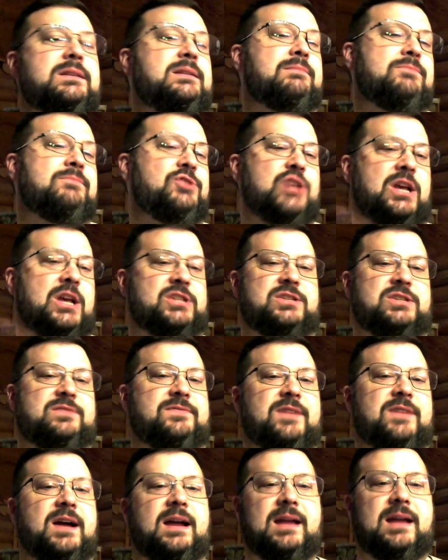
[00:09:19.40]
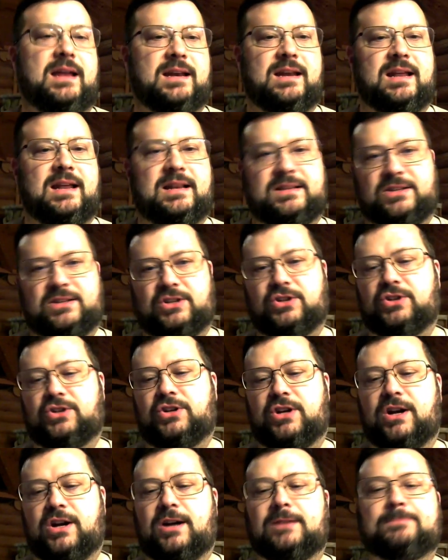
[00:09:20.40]
justify, and it's a good
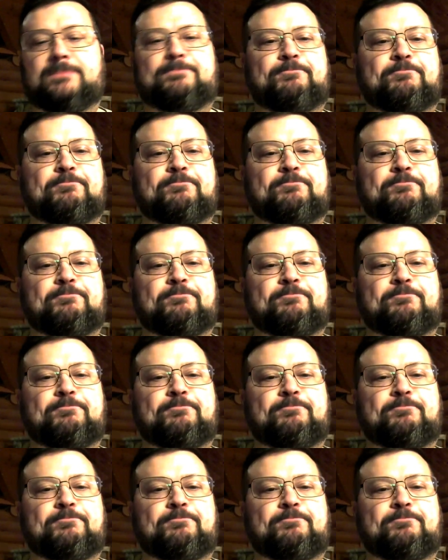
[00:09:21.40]
card.